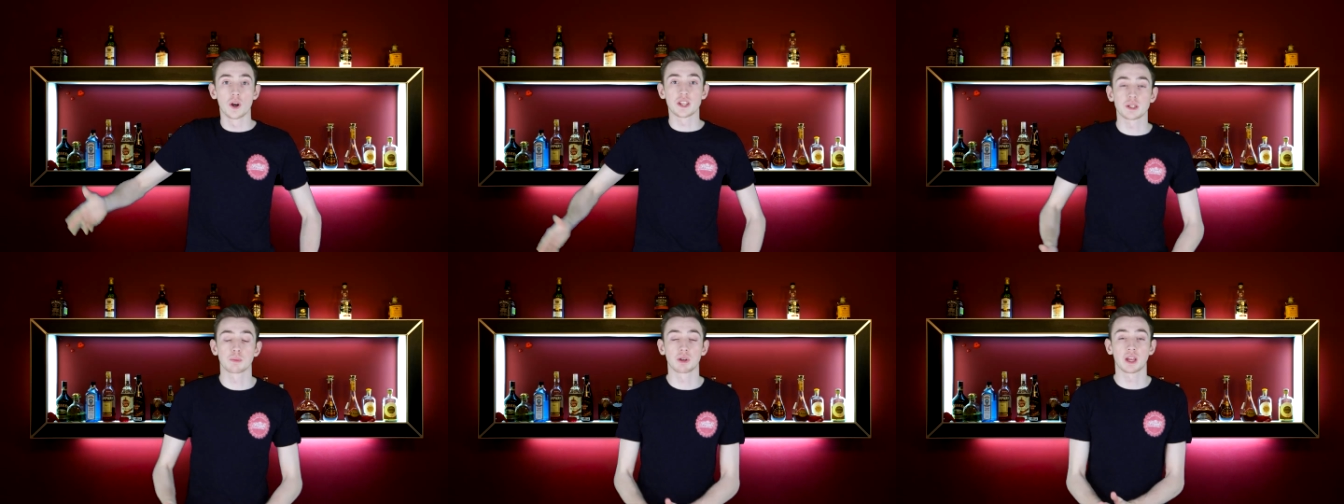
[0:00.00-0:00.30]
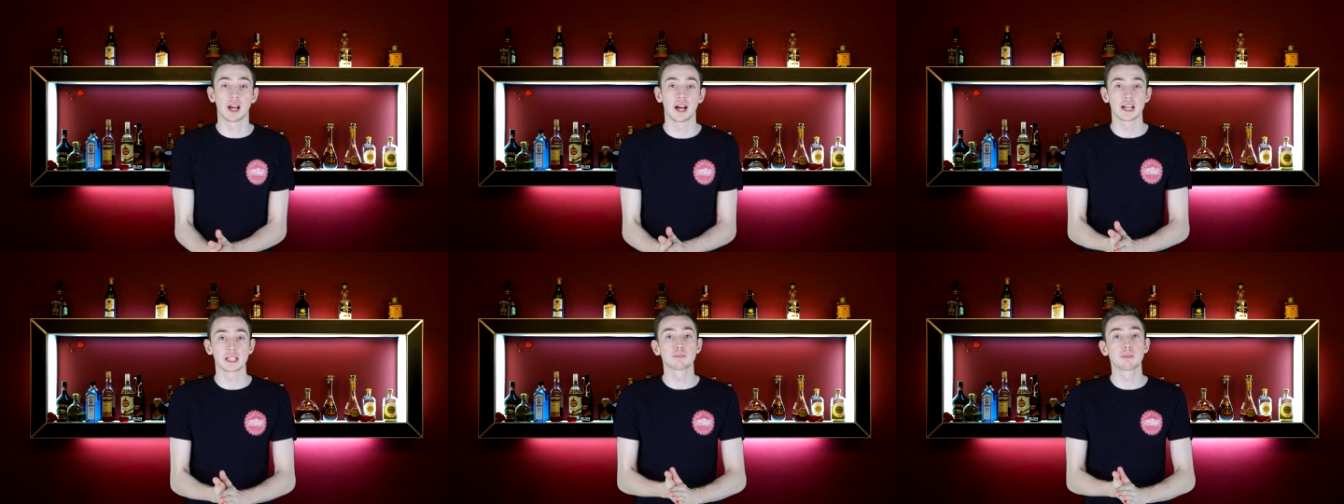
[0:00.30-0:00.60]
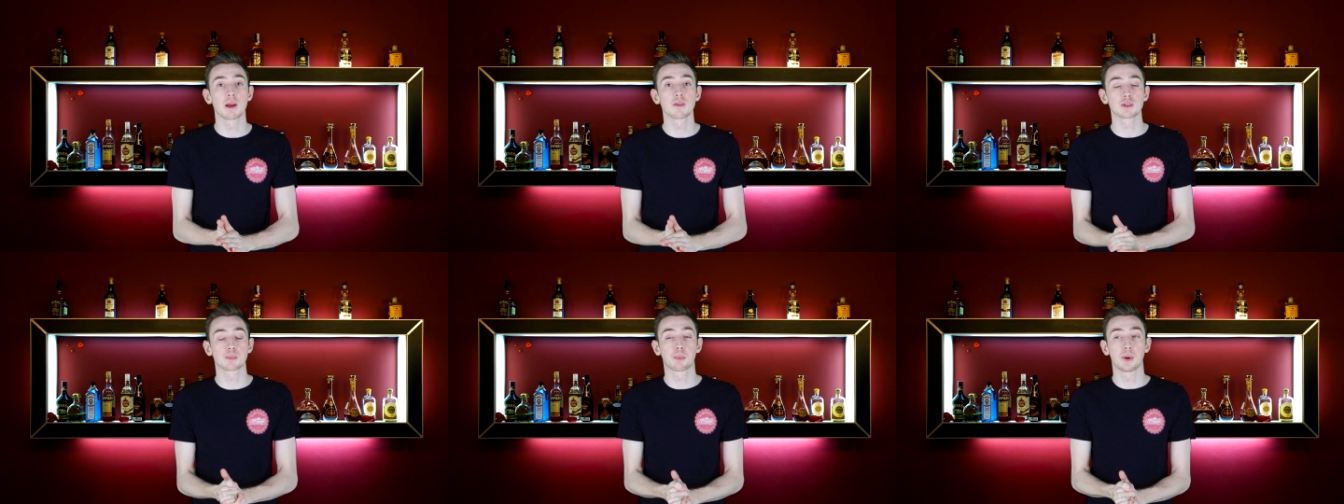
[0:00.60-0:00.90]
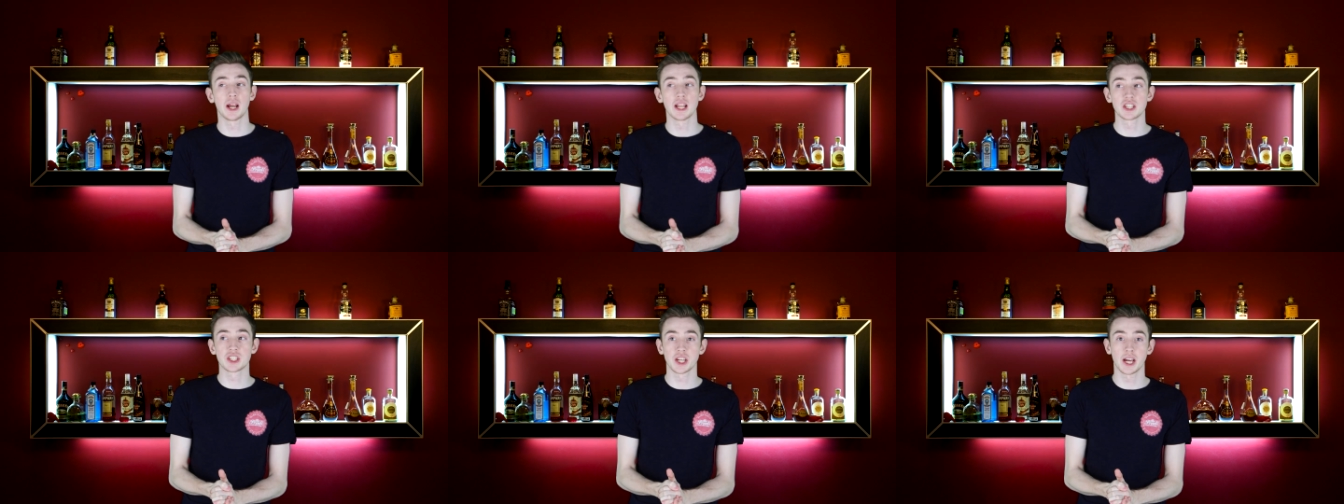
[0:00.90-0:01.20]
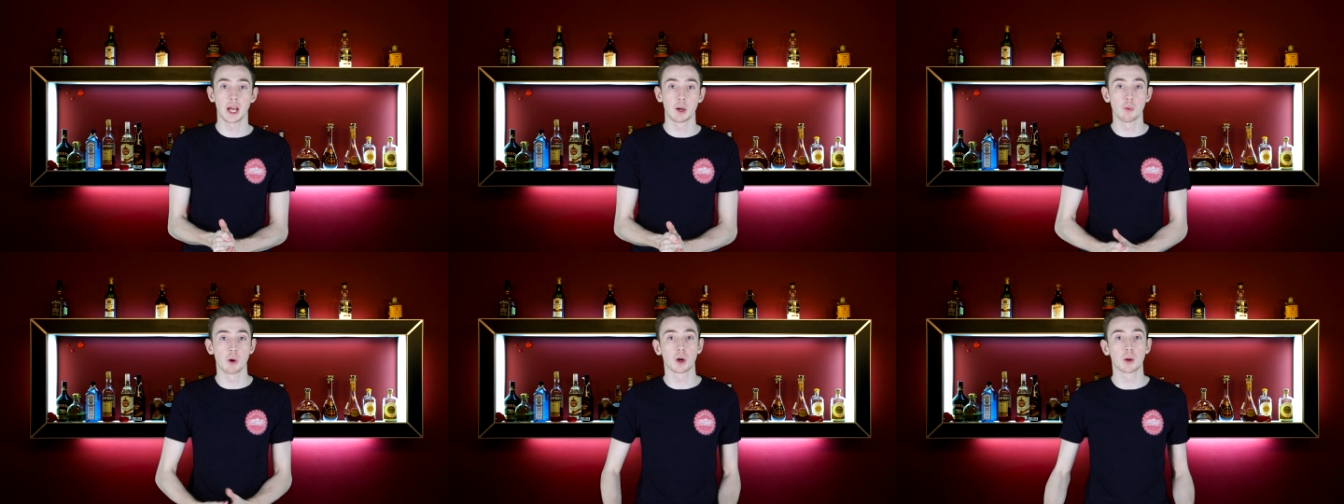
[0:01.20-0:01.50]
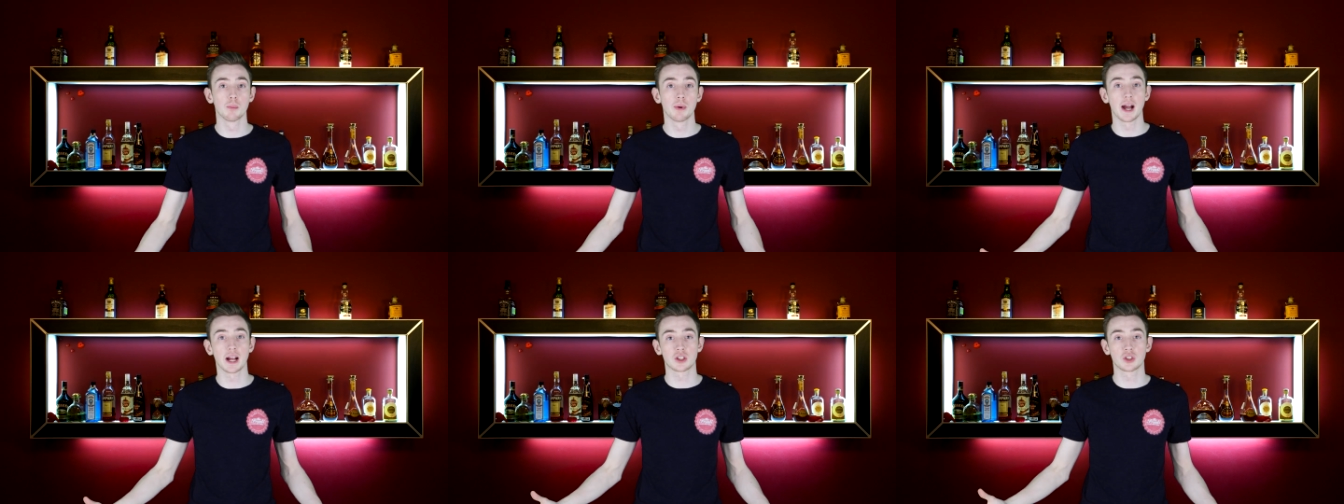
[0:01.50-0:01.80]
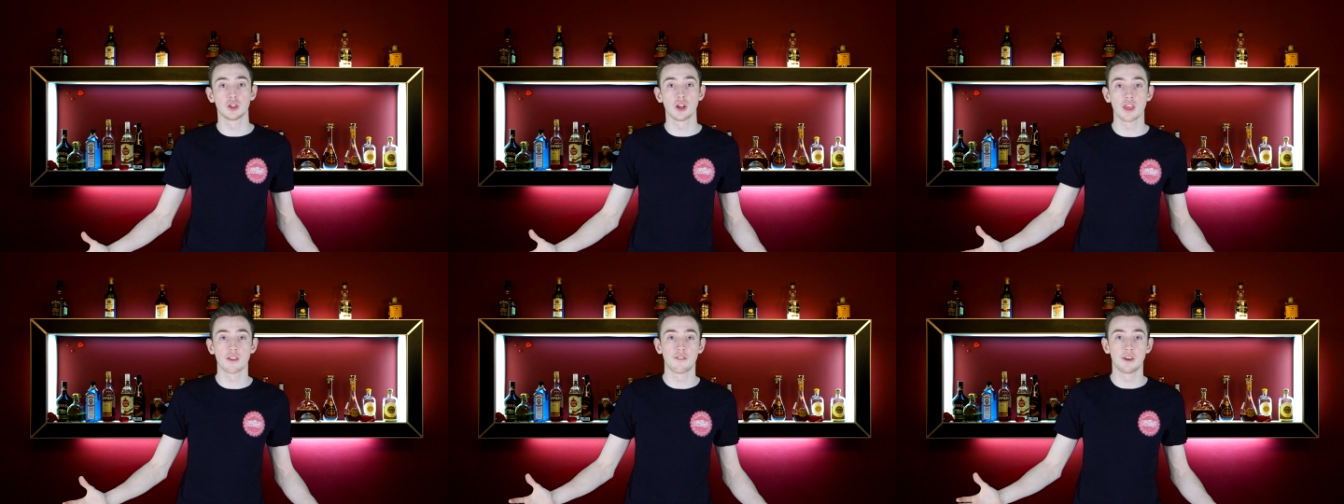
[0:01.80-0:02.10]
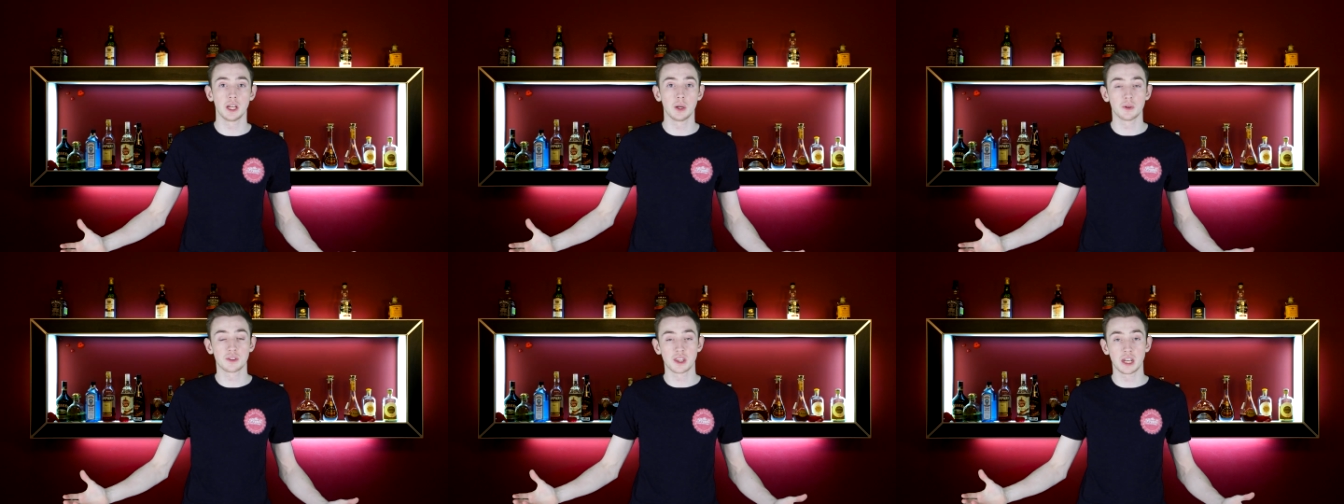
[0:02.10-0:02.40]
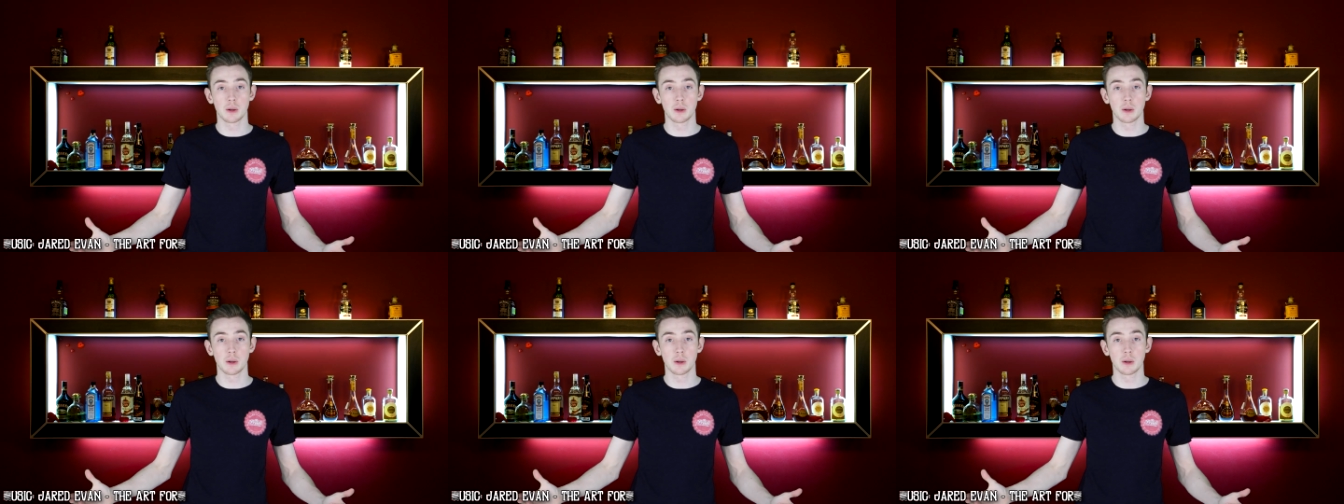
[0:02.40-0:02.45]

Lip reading: What is up guys, my name is ThePrenti and welcome back to another video.